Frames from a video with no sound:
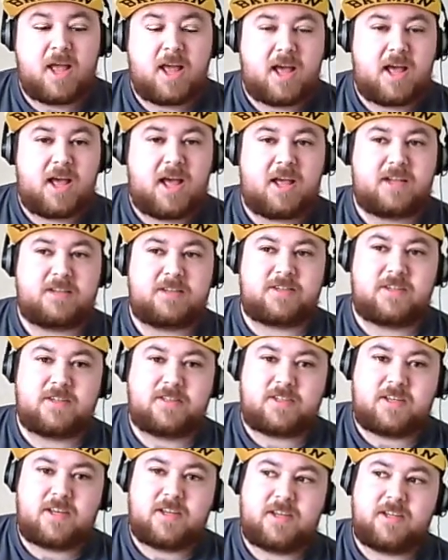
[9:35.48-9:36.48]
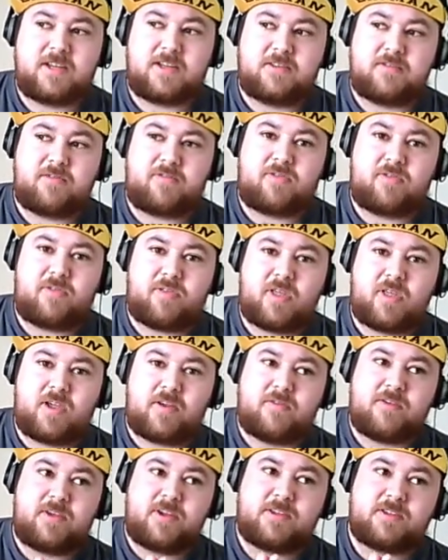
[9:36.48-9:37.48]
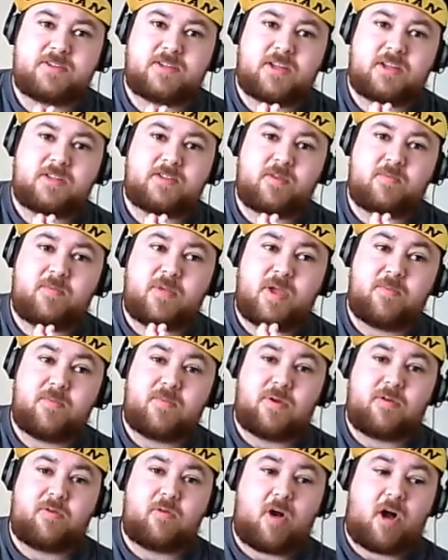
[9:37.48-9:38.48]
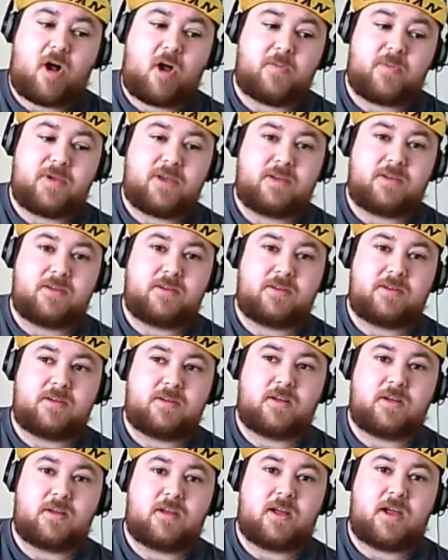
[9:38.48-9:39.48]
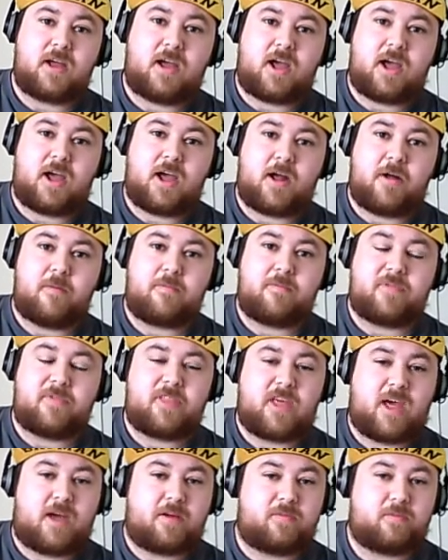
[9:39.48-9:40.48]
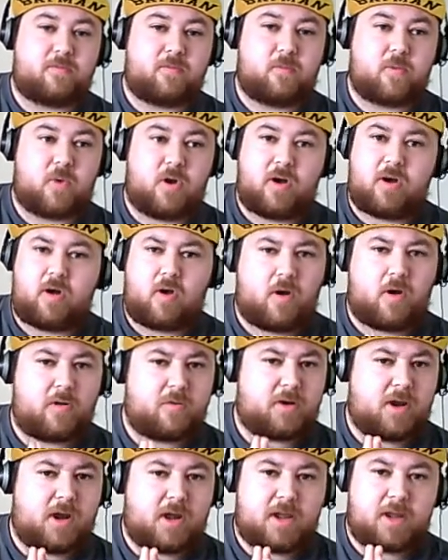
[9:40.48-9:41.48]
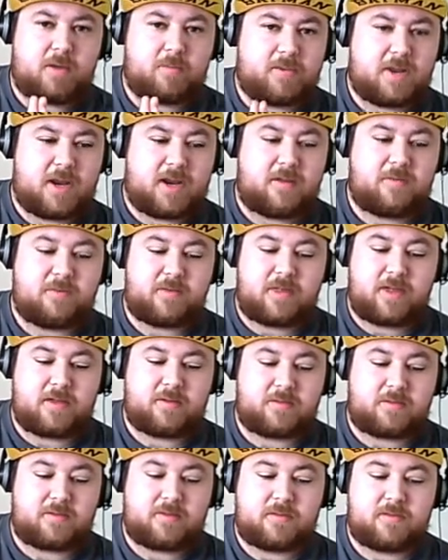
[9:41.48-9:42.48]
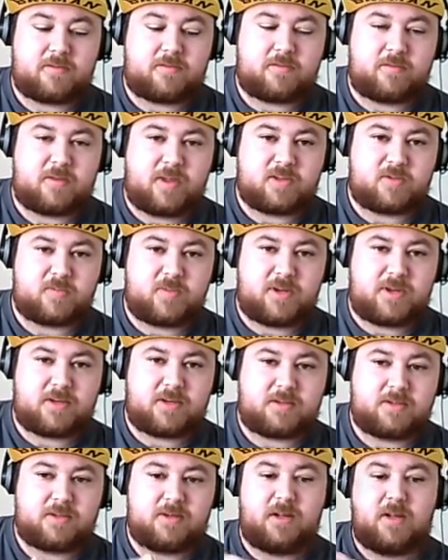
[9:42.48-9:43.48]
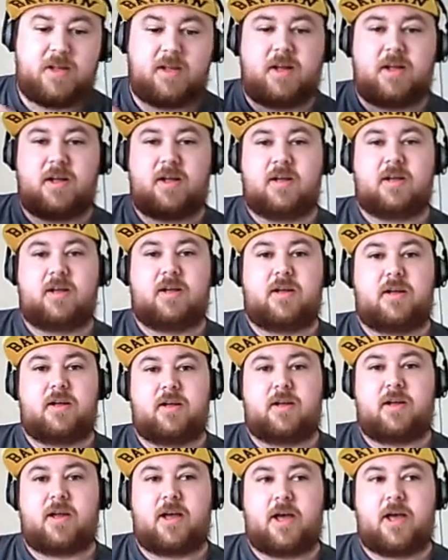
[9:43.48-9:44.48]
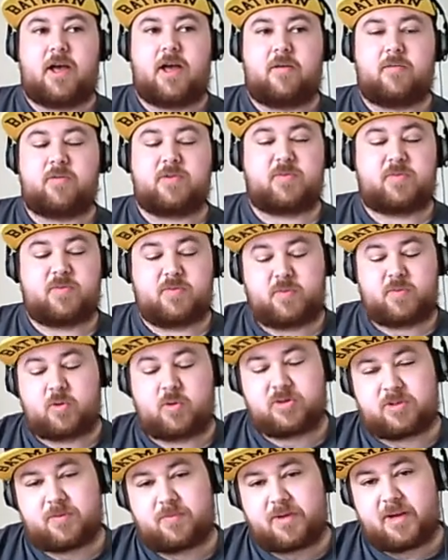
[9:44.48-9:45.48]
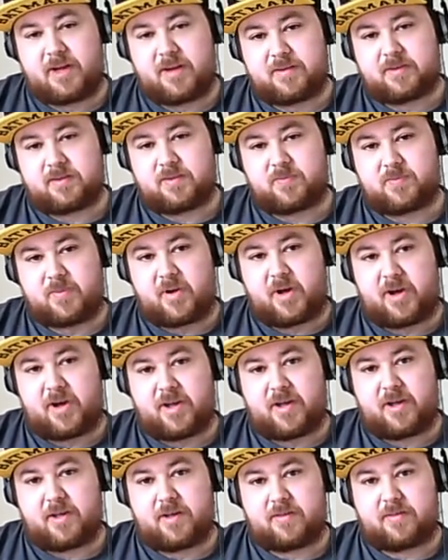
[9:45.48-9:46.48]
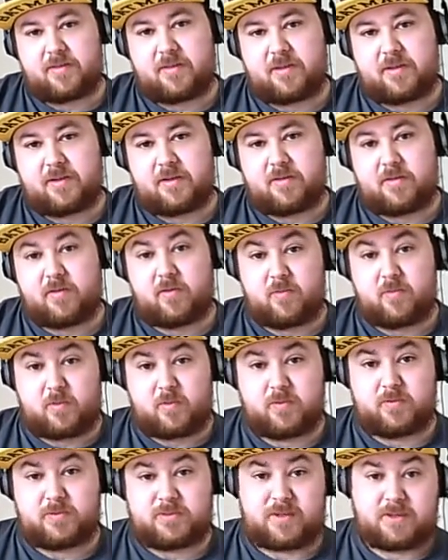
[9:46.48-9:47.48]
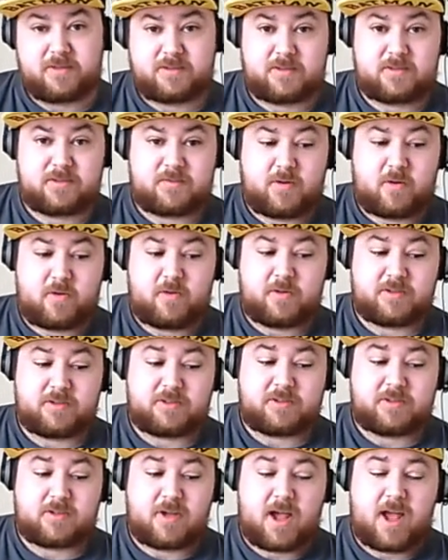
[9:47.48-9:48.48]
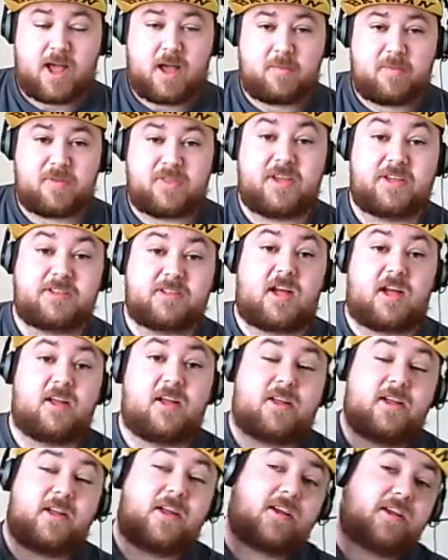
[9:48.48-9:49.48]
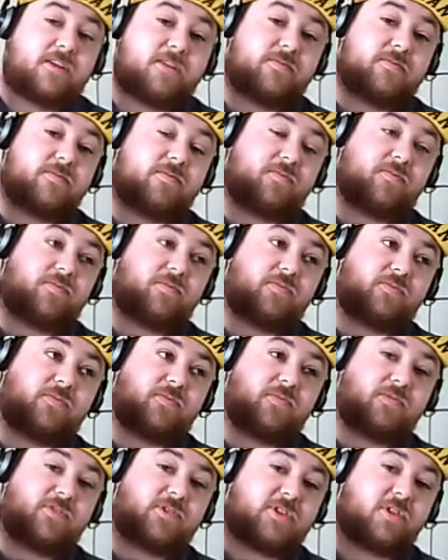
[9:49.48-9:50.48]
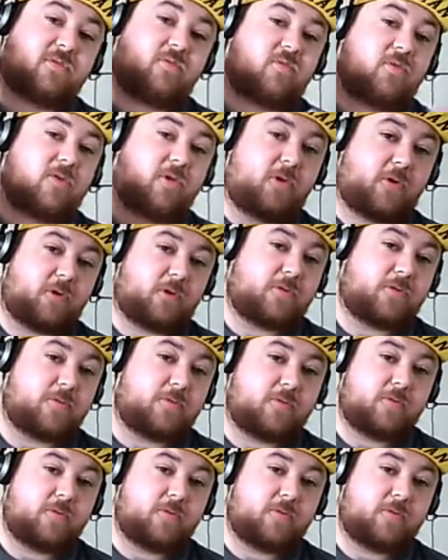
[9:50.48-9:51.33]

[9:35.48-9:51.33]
Essentially, there is some Imperial army that were on a planet that has been was brought to compliance by the Lunar Wolves, now the Sons of Horus, but these are still loyal